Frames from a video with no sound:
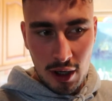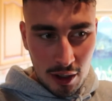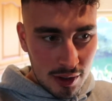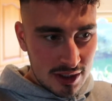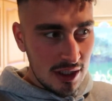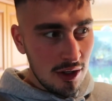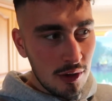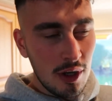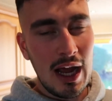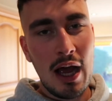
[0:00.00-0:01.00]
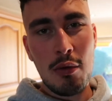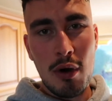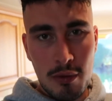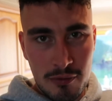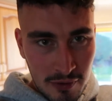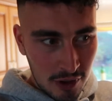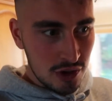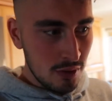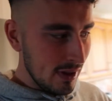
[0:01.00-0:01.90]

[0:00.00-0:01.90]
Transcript: I honestly don't know how I would function